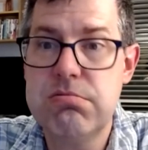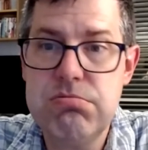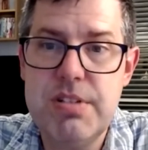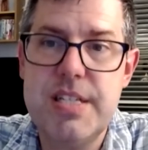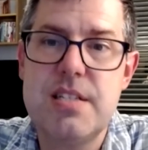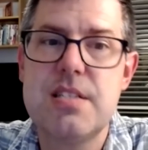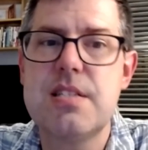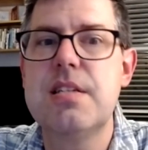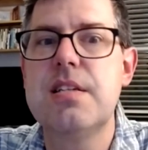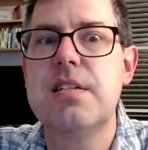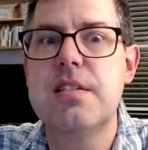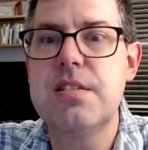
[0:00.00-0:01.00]

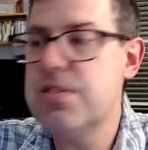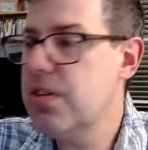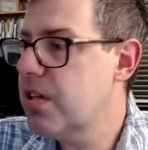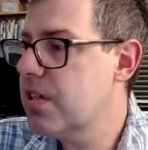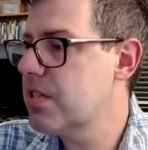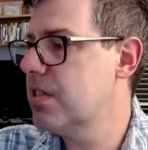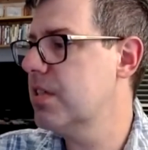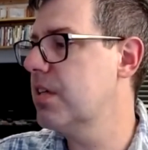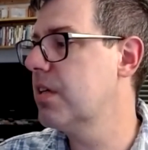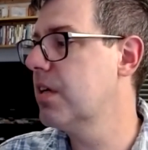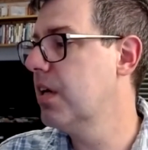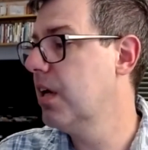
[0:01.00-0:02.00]
crazy and
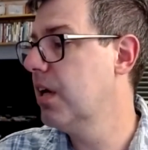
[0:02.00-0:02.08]
exhausting.